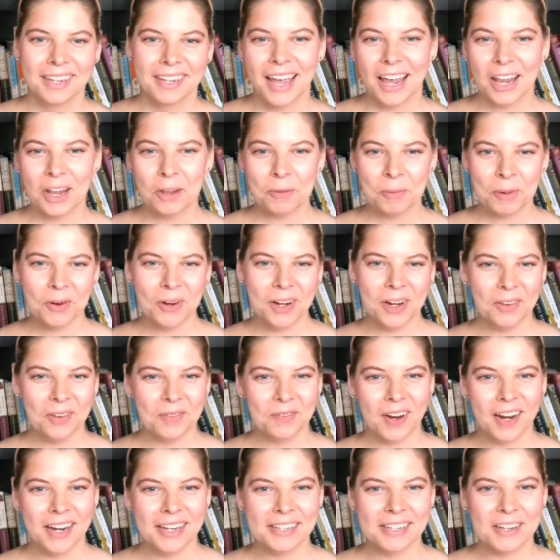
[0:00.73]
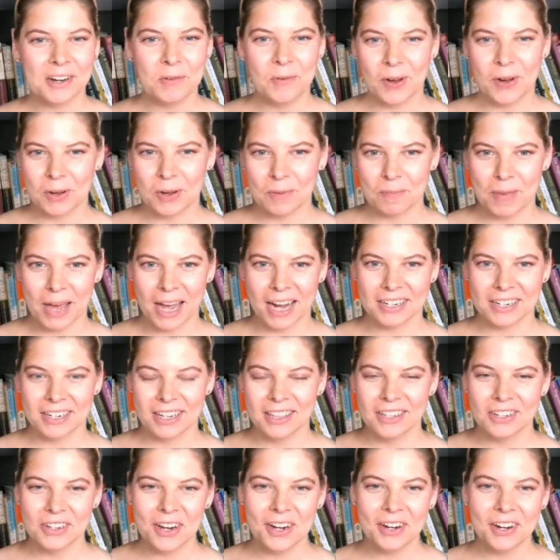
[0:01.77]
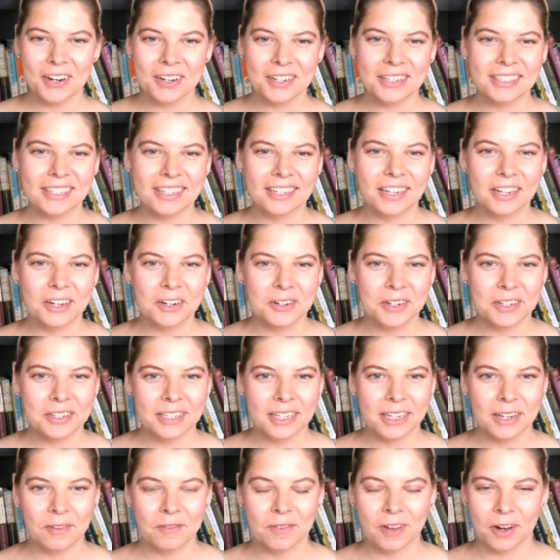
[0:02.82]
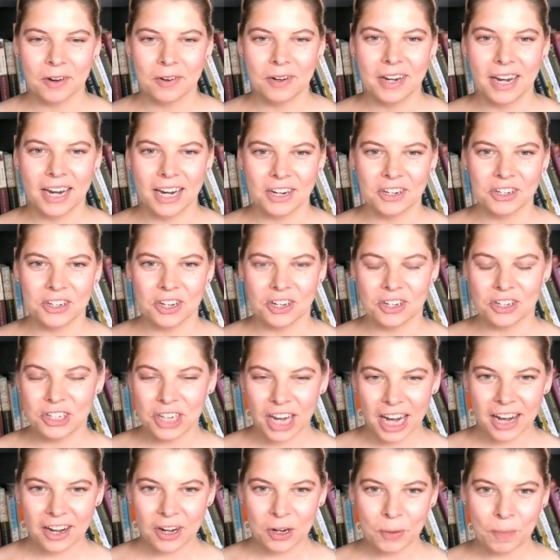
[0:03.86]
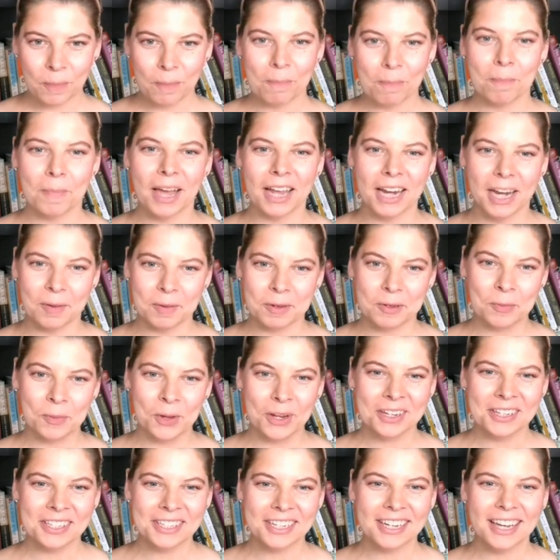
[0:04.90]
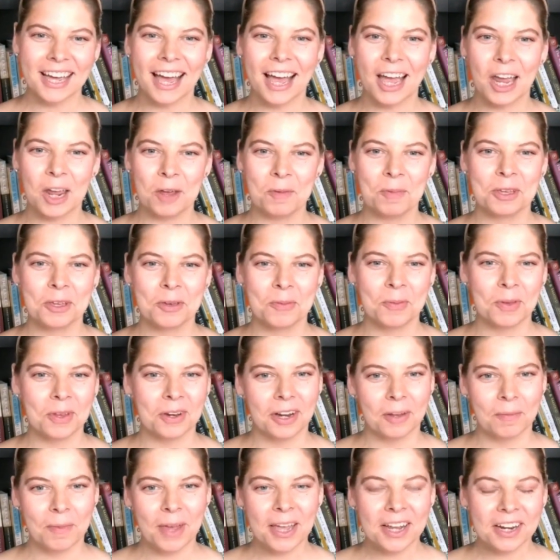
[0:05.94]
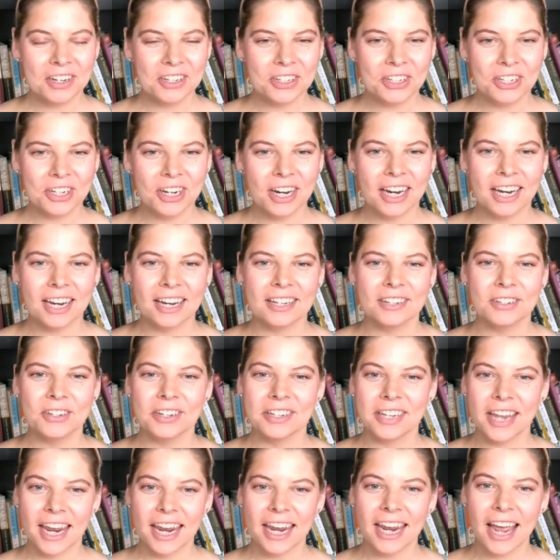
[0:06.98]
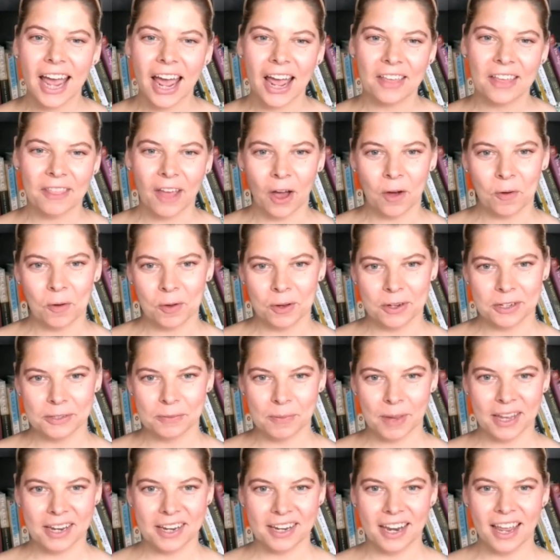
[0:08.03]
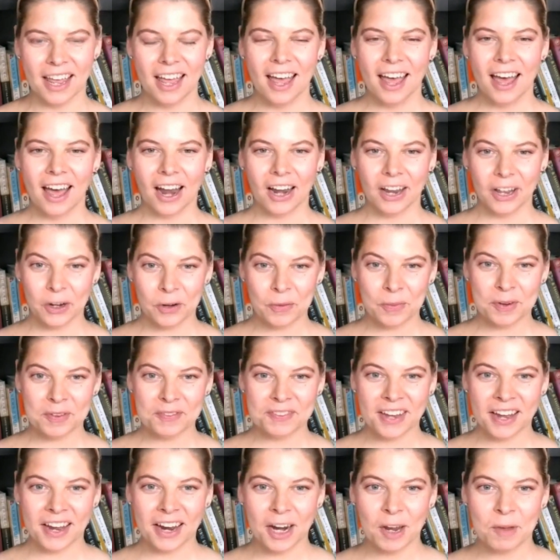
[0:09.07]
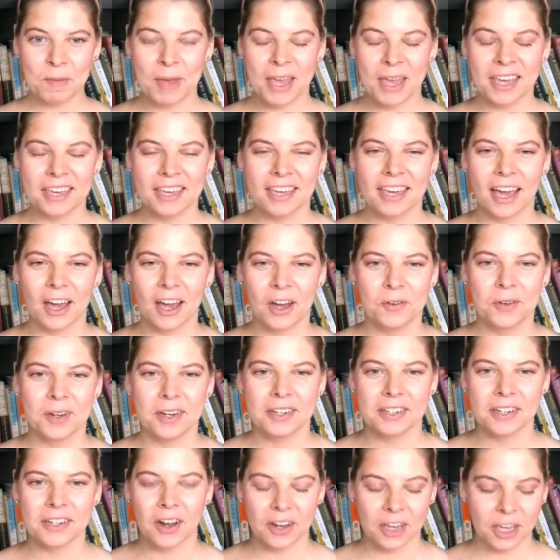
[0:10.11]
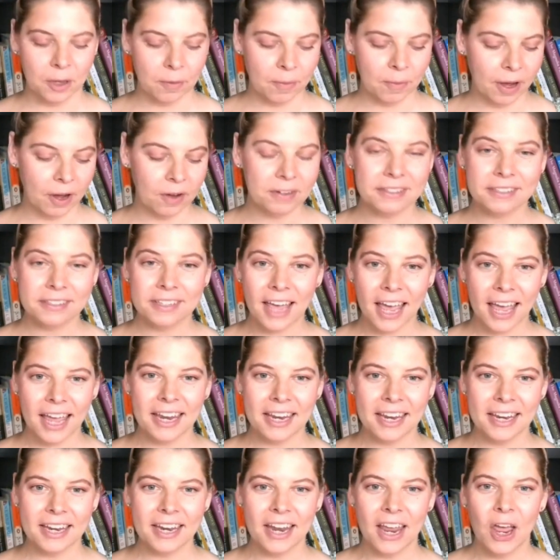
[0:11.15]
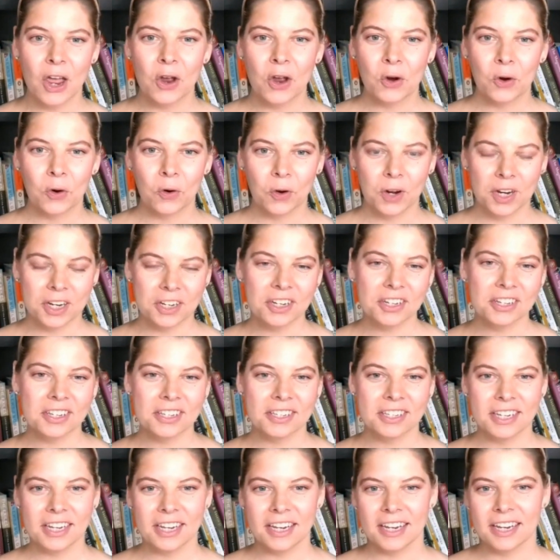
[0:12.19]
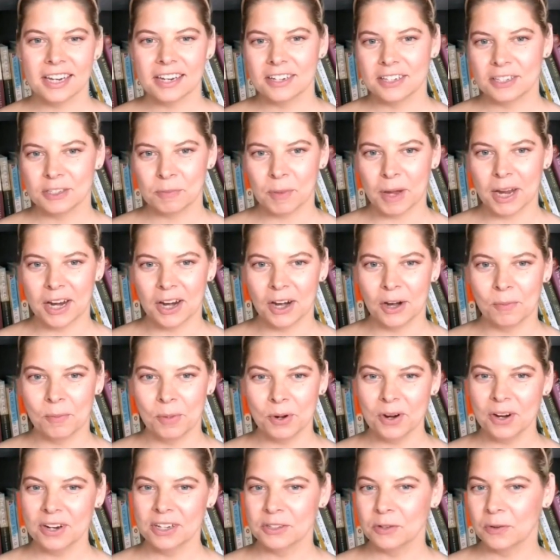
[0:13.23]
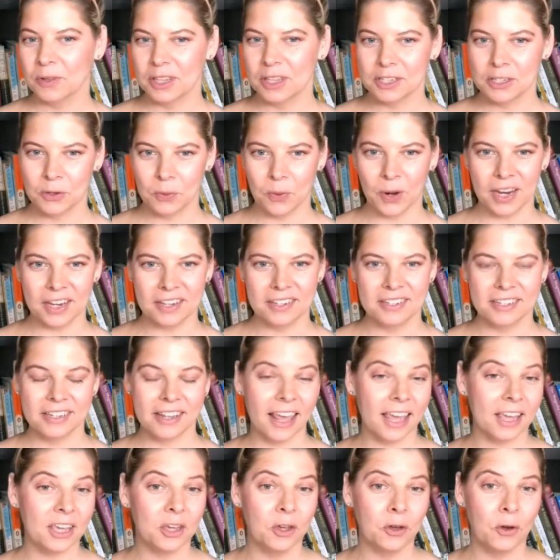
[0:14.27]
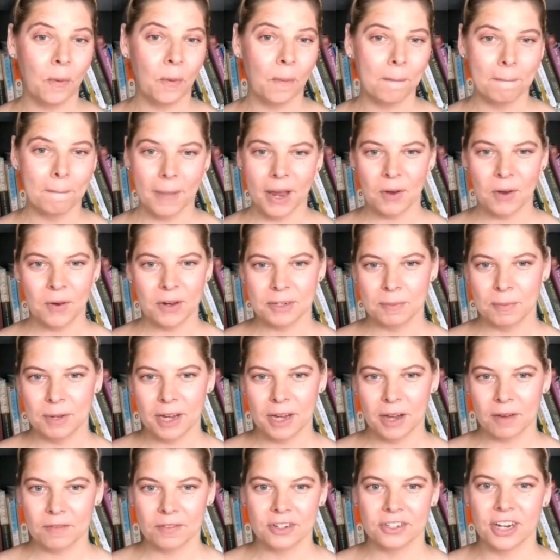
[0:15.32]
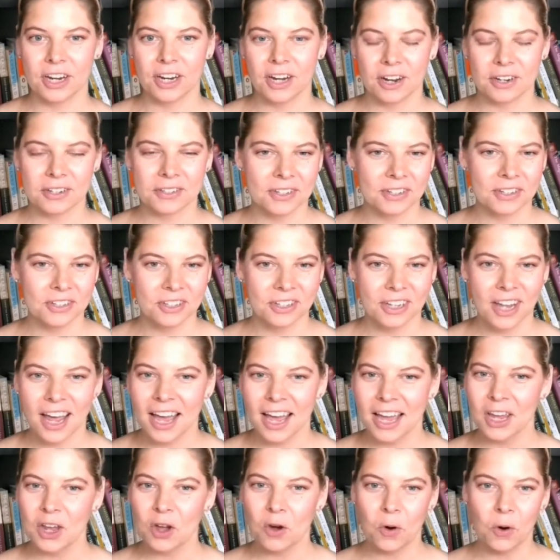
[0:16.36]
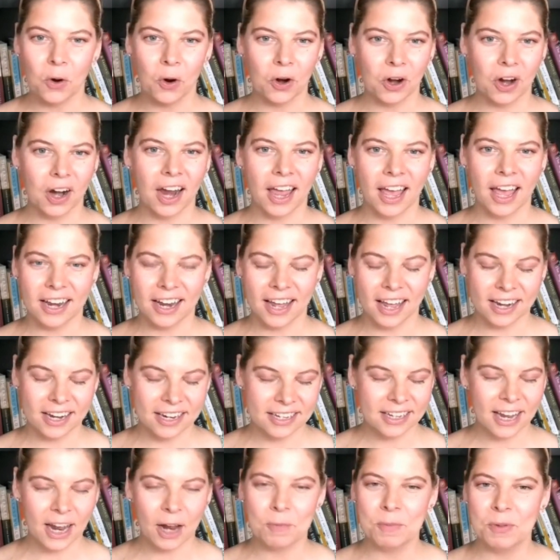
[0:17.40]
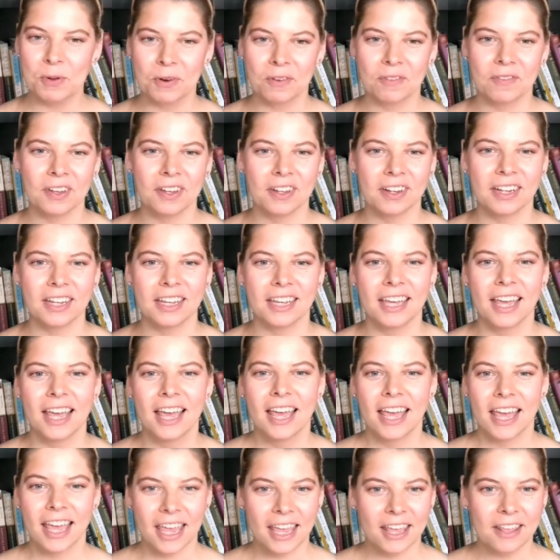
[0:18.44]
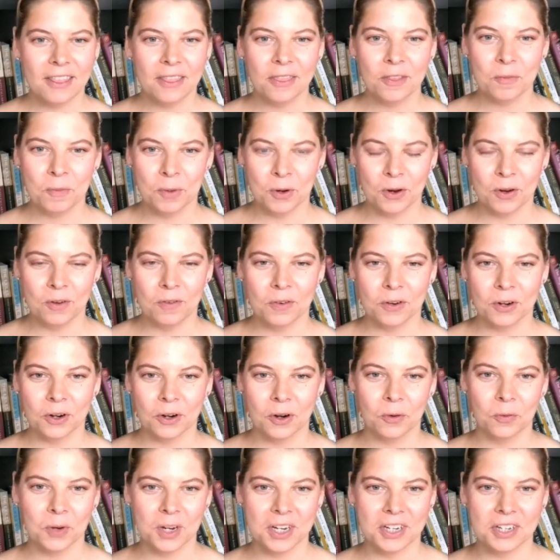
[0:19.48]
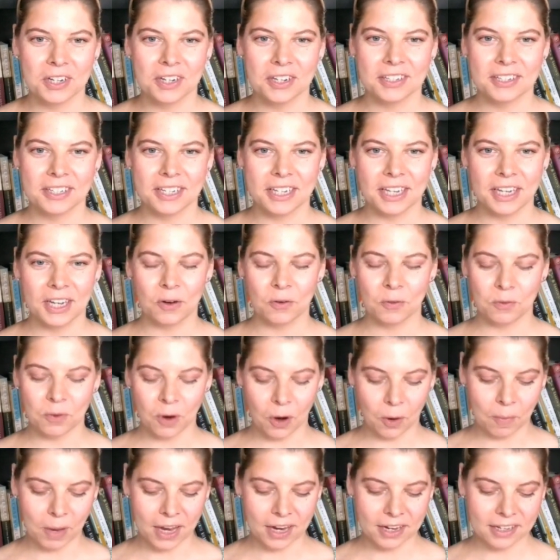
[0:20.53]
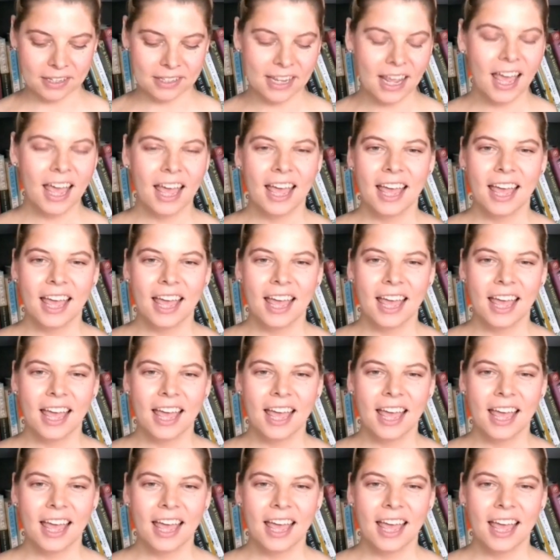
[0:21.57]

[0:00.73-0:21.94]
Hello, my reading friends, and welcome back to the Jane Austen Literacy Foundation channel. My name is Alissa. I am the community manager, and today I thought we would spend a little bit of time hanging out and talking about 10 Regency-inspired books with a twist that you might want to pick up for Jane Austen July or at any time you are feeling in the mood for a Regency romance.